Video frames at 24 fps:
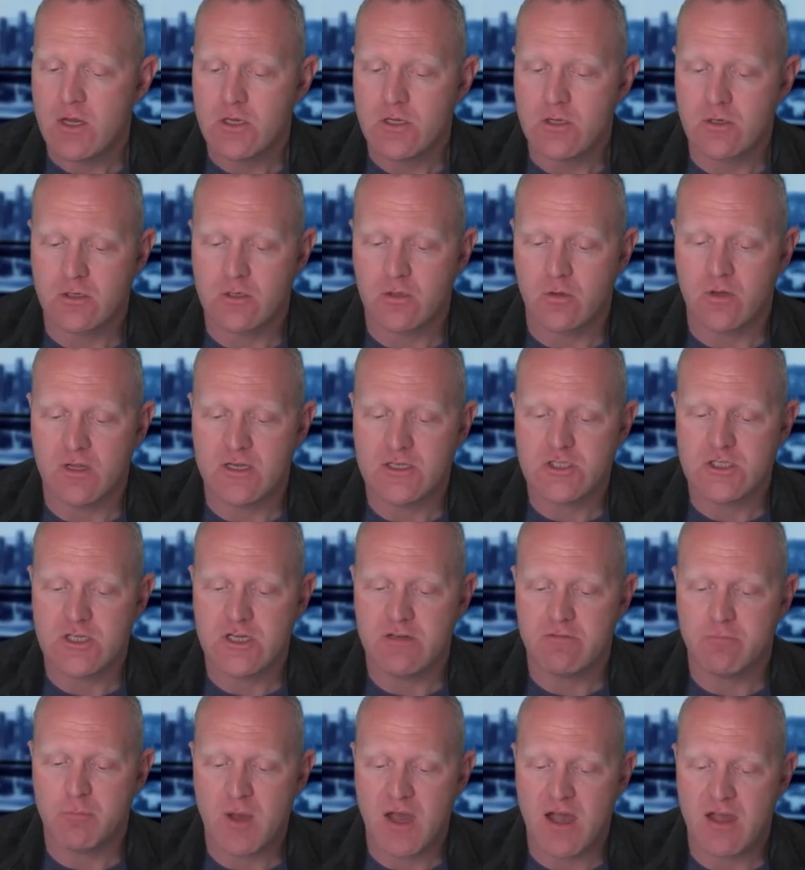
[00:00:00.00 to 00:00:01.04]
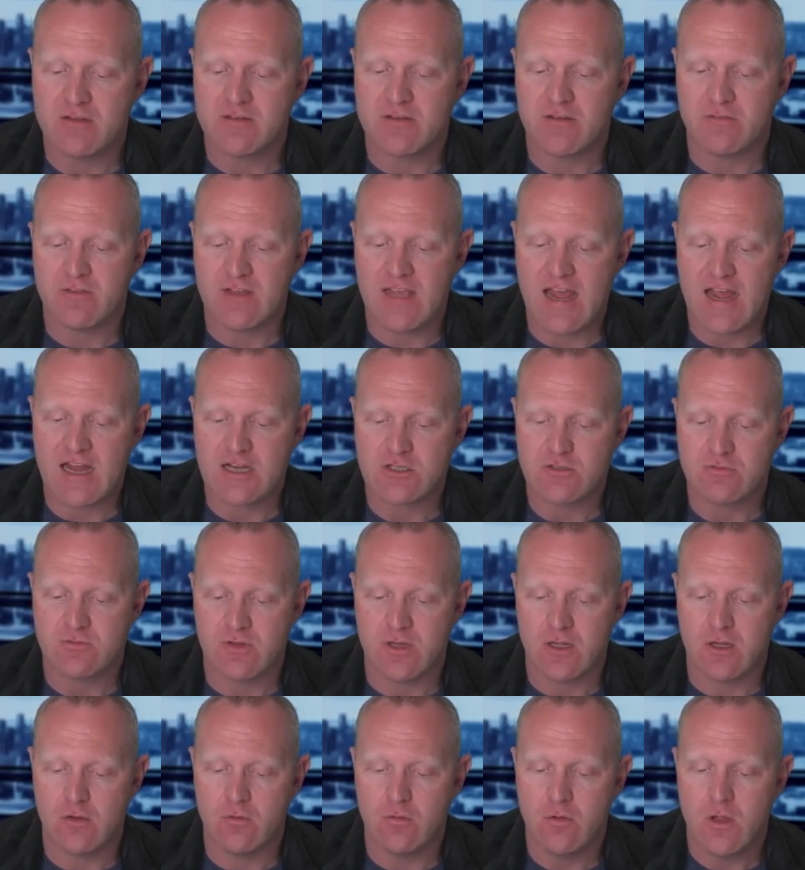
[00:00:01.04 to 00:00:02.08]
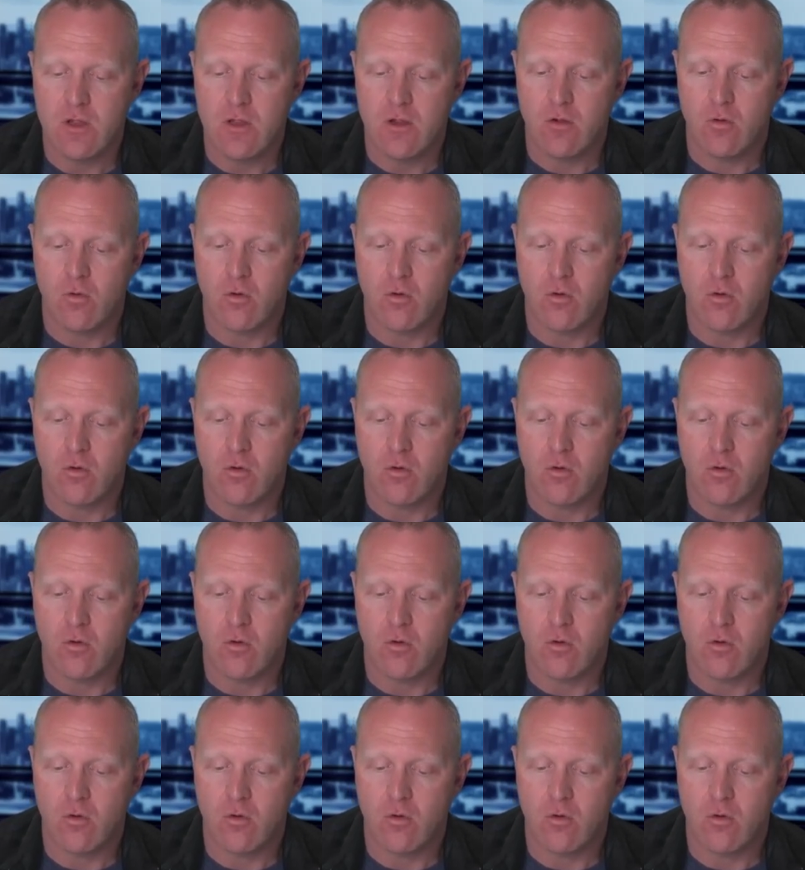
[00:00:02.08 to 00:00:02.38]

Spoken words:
you're going to achieve positive cash flow